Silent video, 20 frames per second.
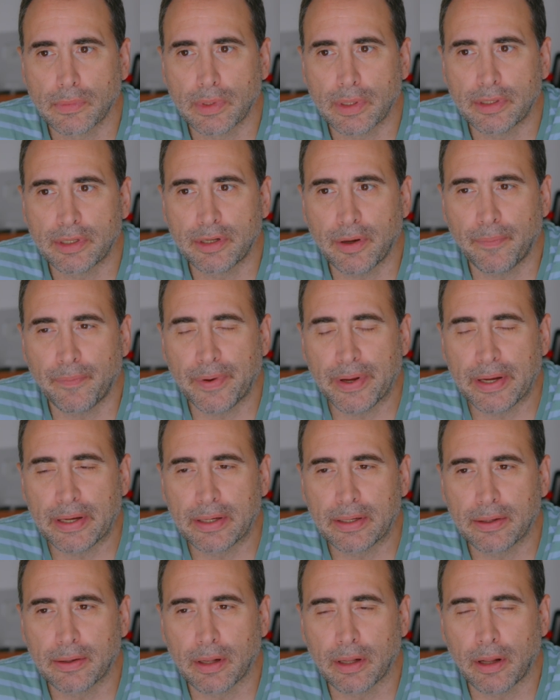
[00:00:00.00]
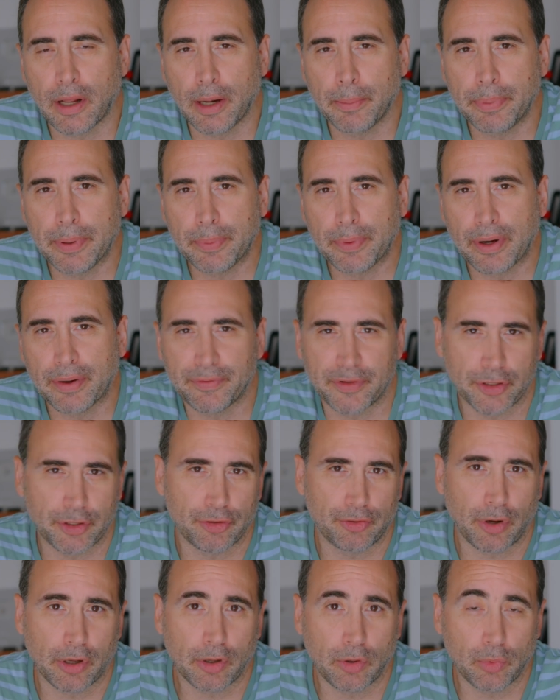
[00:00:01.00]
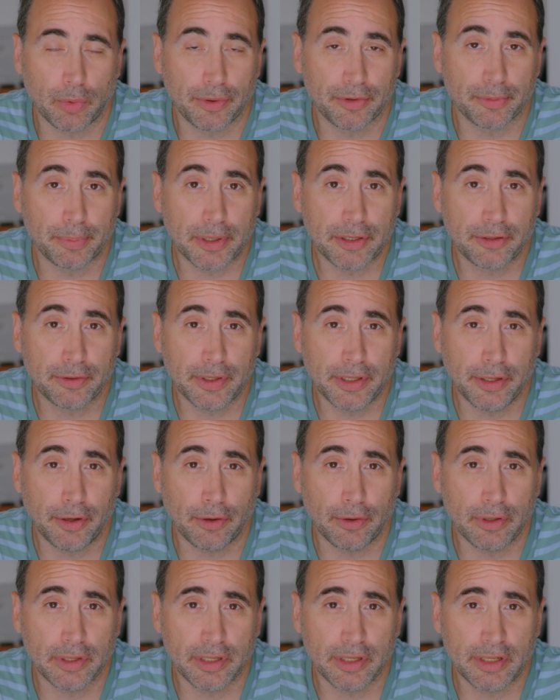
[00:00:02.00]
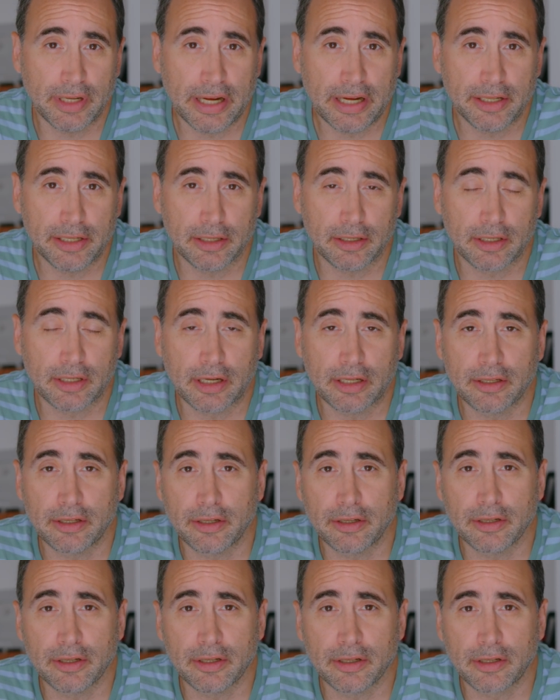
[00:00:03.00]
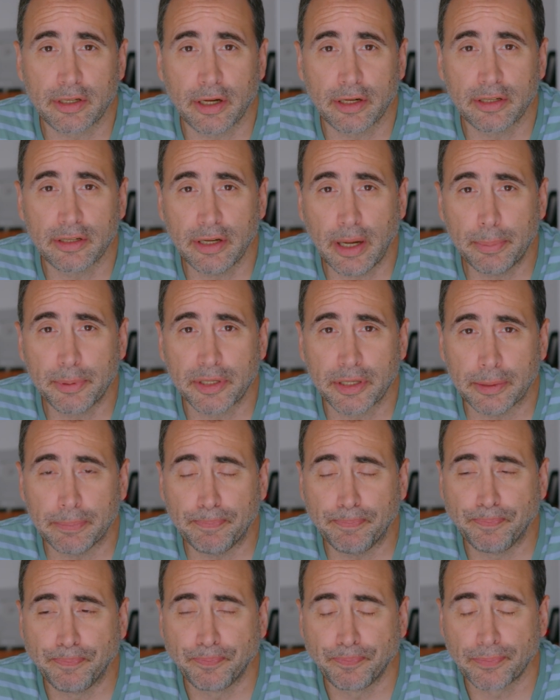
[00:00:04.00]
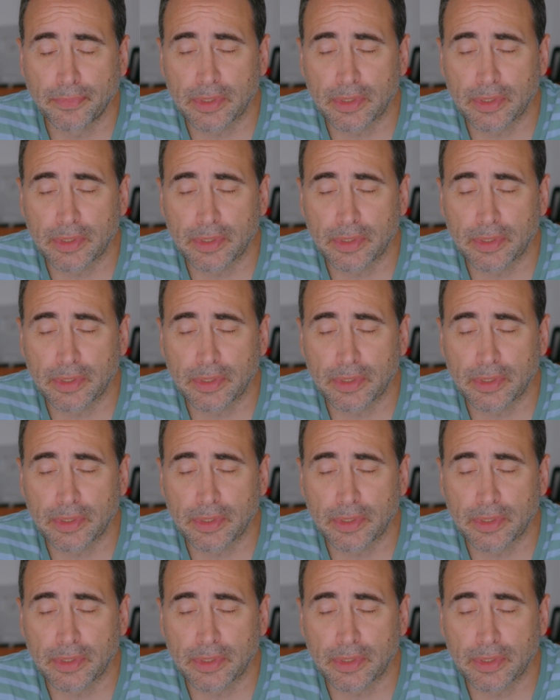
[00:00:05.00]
it's something a lot of people have to struggle with, especially in the early stages, because there's this conception,